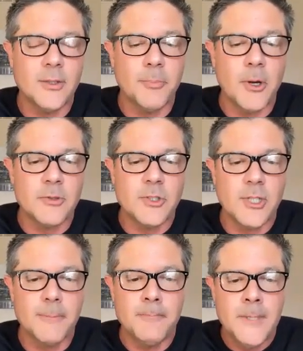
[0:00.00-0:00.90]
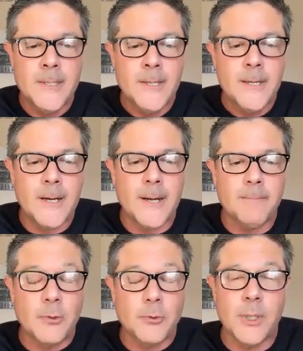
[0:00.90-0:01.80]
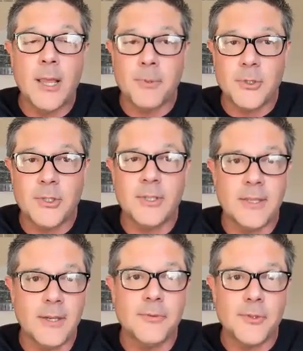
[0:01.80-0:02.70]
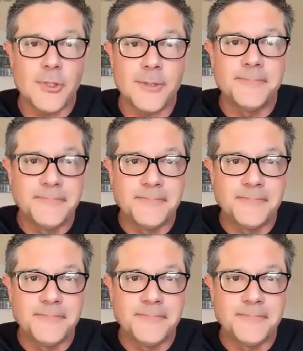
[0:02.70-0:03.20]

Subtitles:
partnership, there's real opportunity there for sure.